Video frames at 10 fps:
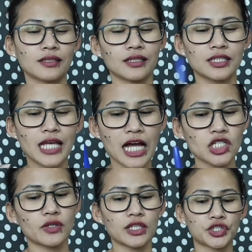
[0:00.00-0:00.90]
That's
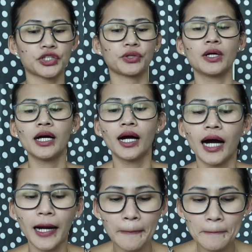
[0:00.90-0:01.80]
actually true.
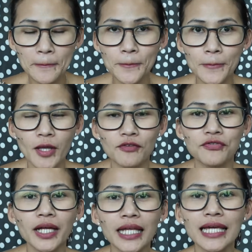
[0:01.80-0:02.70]

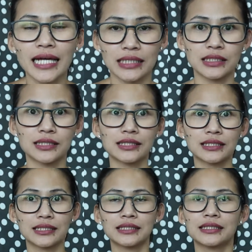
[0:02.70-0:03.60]
Funny, yes.
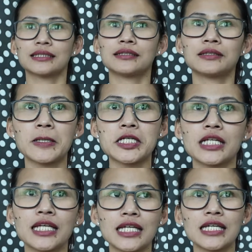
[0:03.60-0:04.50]

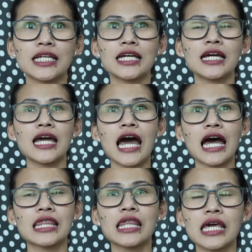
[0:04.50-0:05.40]
Especially,
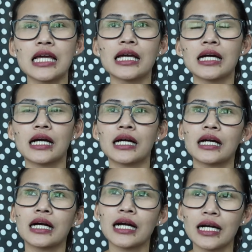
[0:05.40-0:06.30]
I think
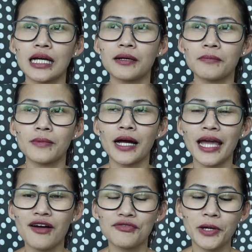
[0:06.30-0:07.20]
I
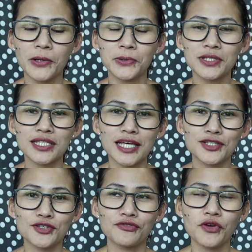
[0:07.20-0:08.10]
have my own
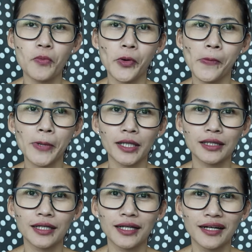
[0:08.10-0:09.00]
sense of humor, but